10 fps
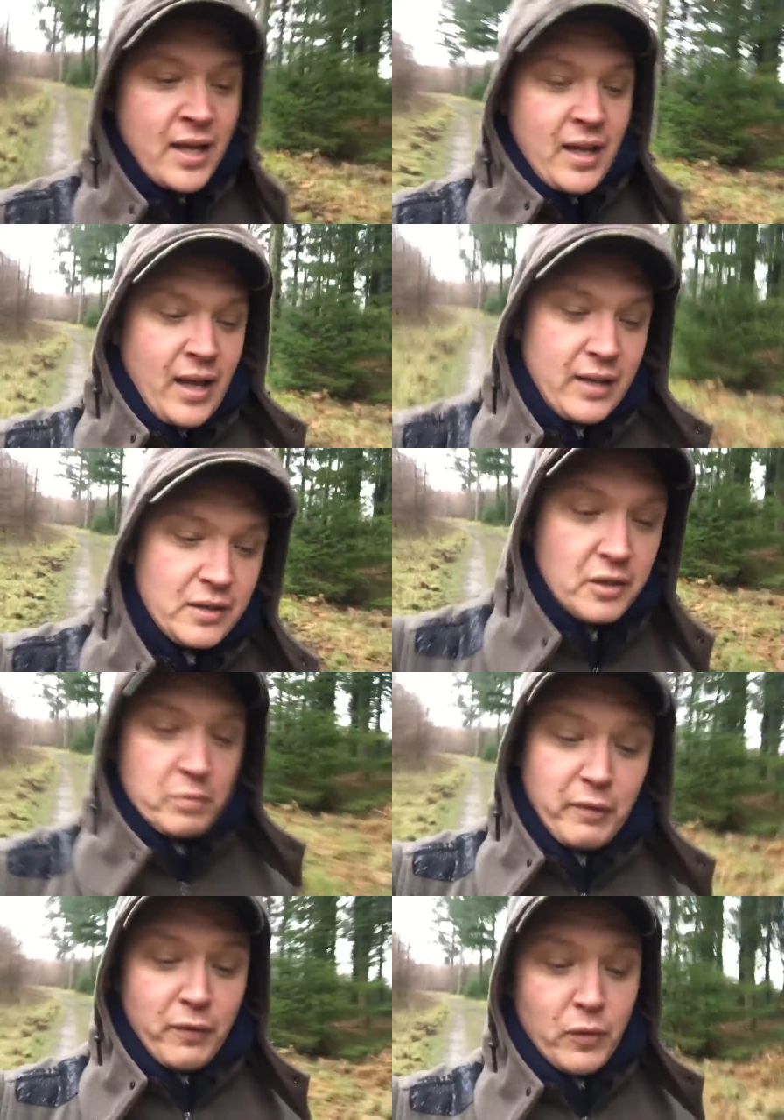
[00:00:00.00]
And just
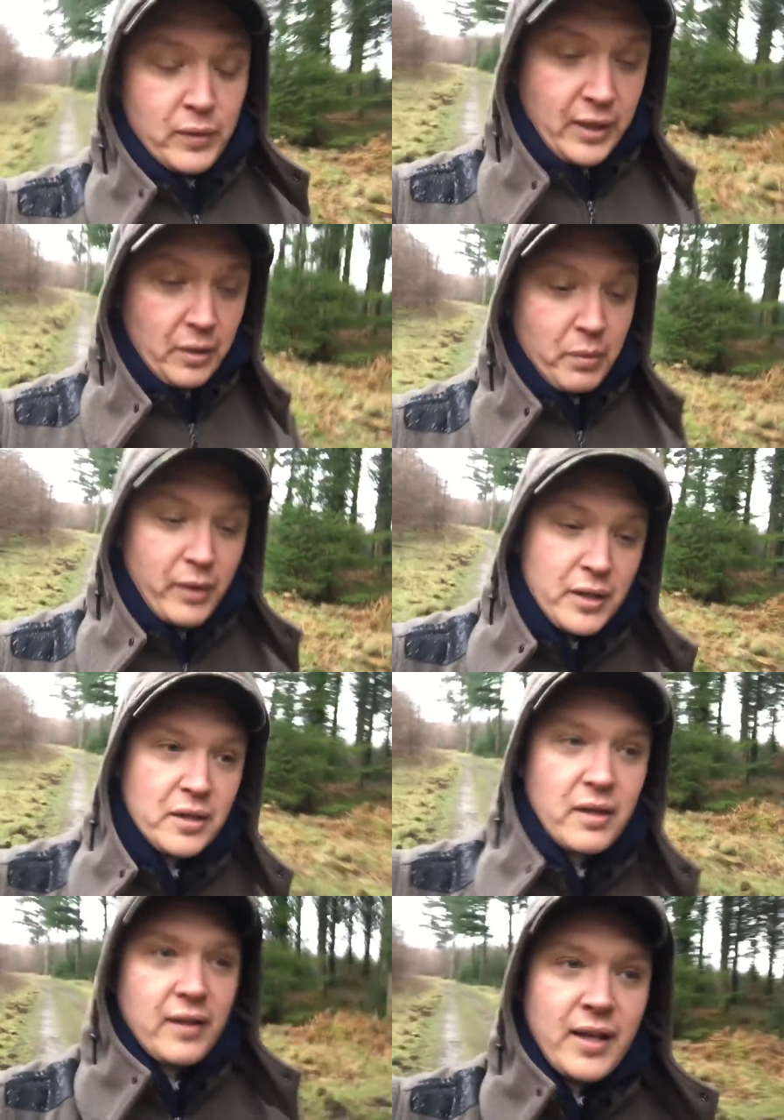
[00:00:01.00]
before the
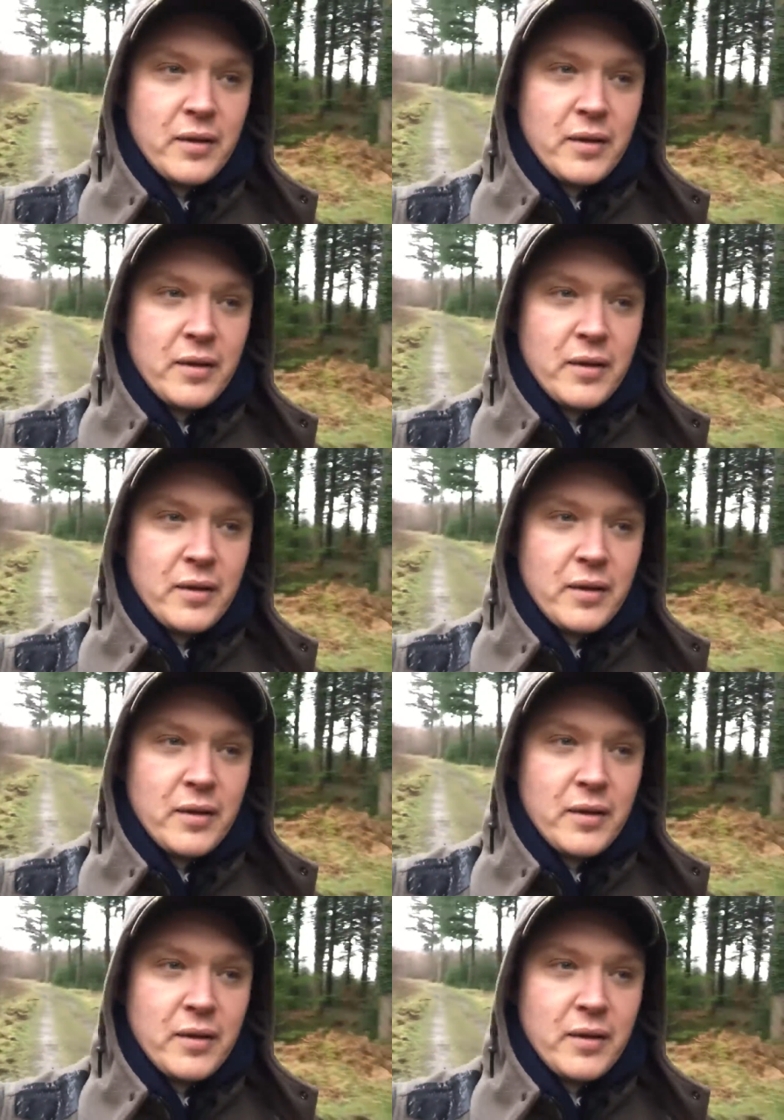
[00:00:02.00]
operation, I think he